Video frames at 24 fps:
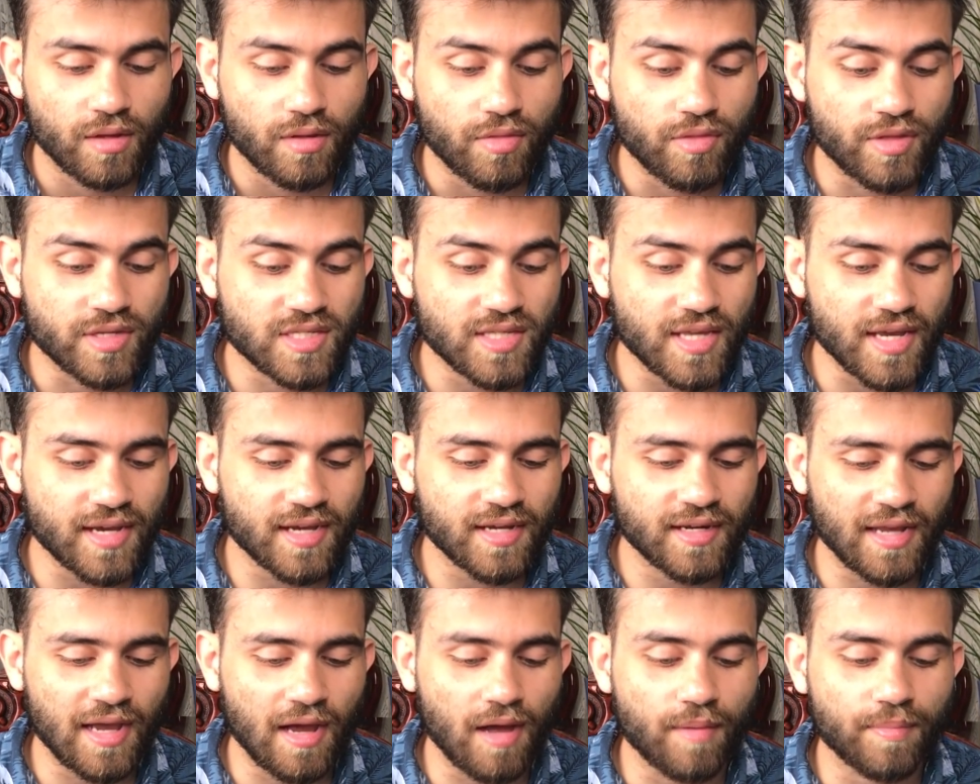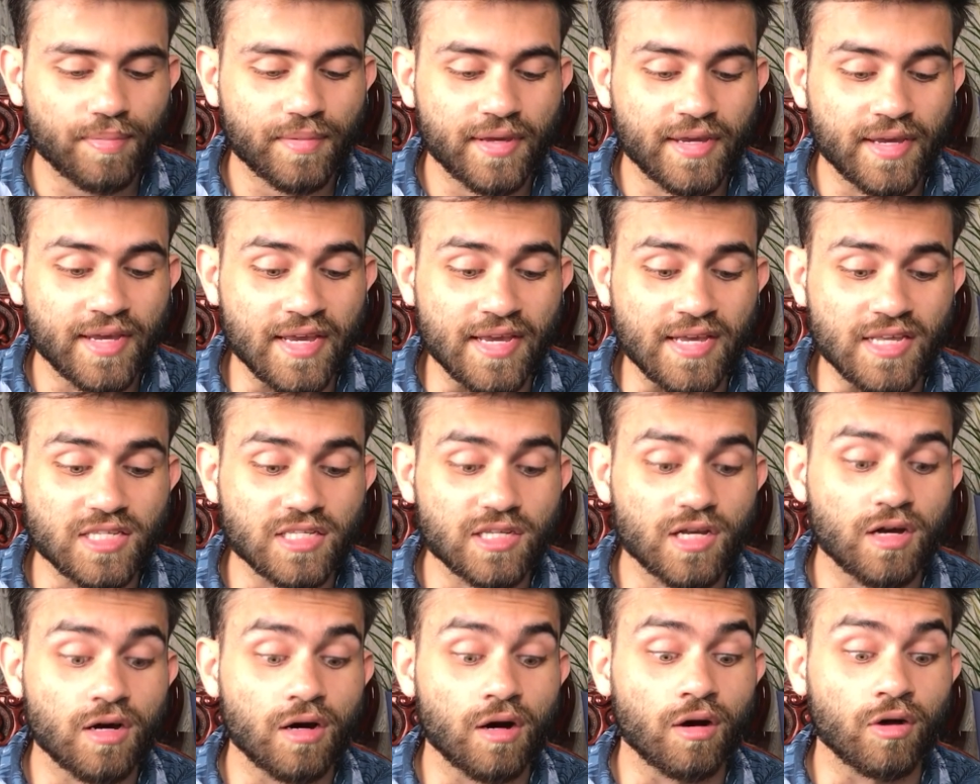The second app
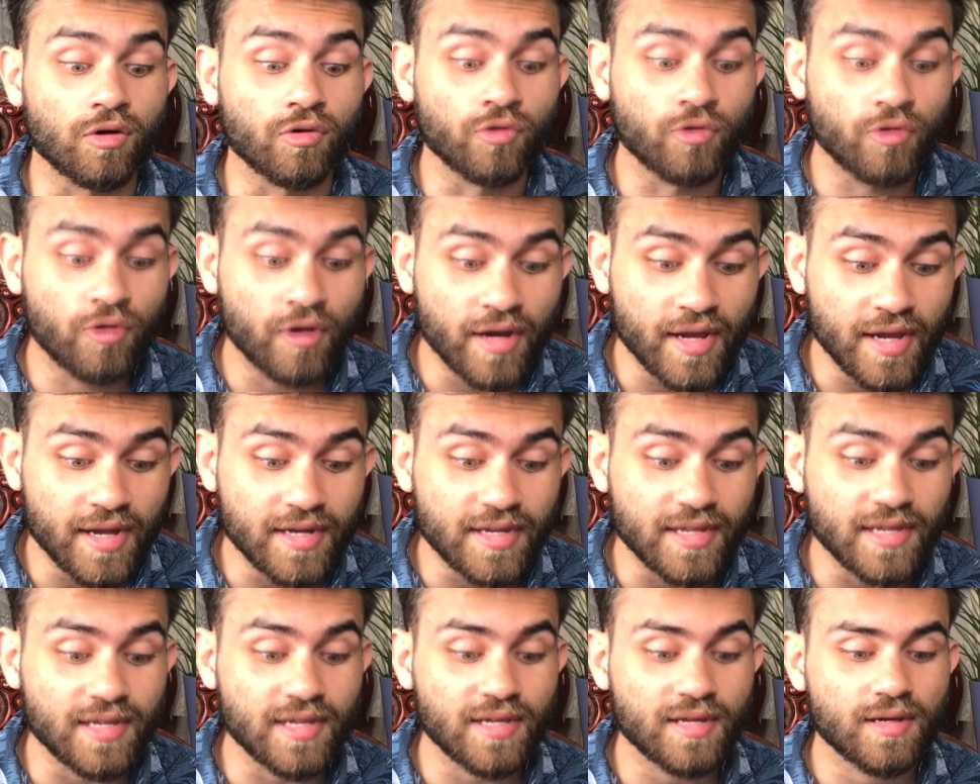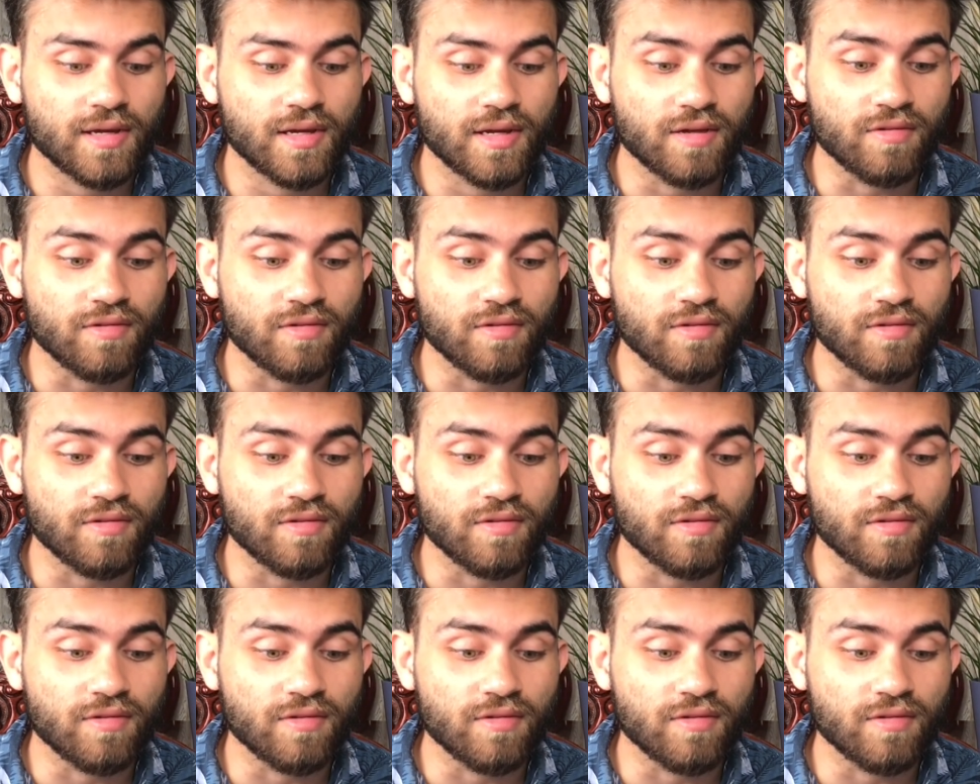is a really